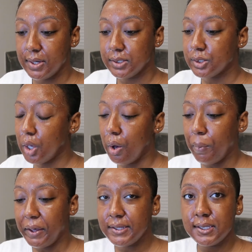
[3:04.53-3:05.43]
So
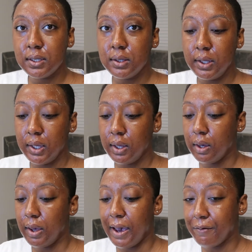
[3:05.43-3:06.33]
basically
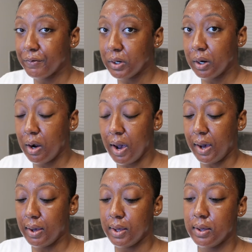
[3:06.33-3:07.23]
after
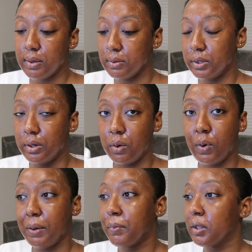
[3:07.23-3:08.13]
I,
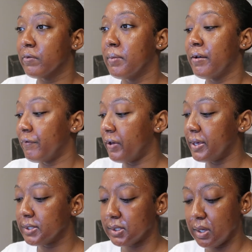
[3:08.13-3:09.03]
wipe all over my
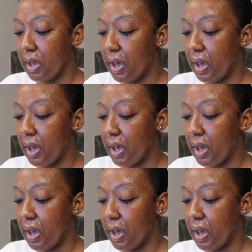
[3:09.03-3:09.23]
face,